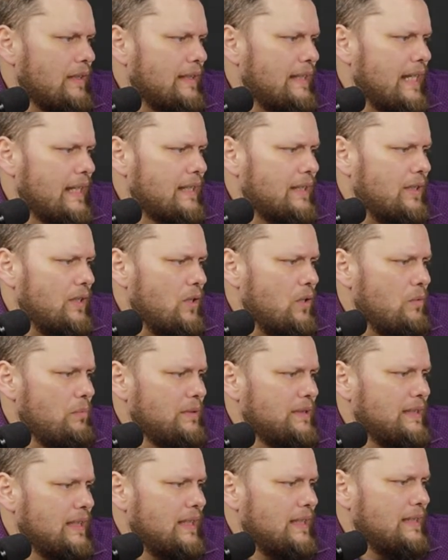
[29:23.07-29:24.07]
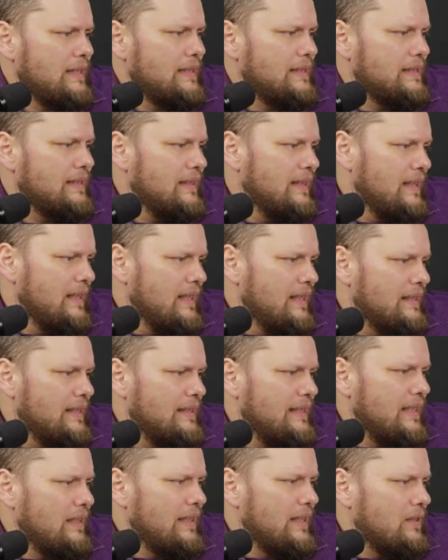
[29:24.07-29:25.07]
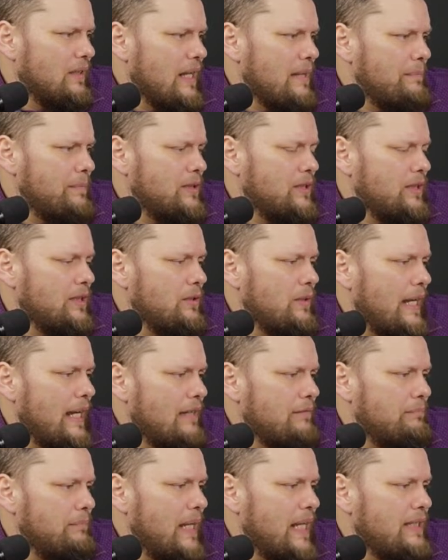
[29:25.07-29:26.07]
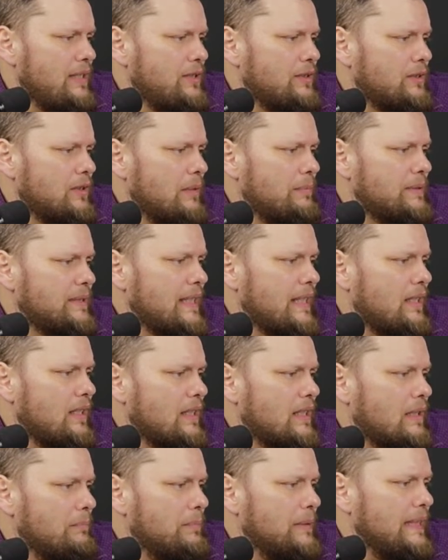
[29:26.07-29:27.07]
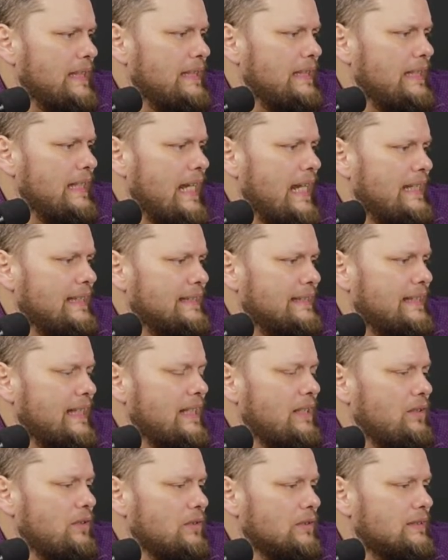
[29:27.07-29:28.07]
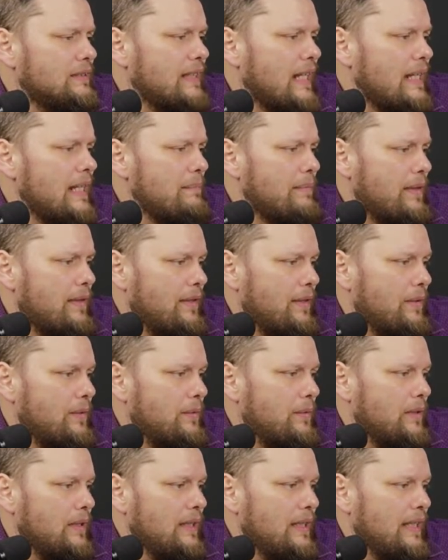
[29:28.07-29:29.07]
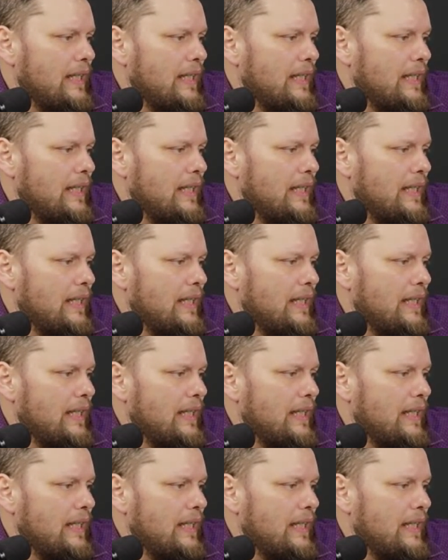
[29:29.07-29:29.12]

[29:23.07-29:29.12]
Get Gnome says, the Daily Gripe, do you have manuscripts that are completely a single type, though?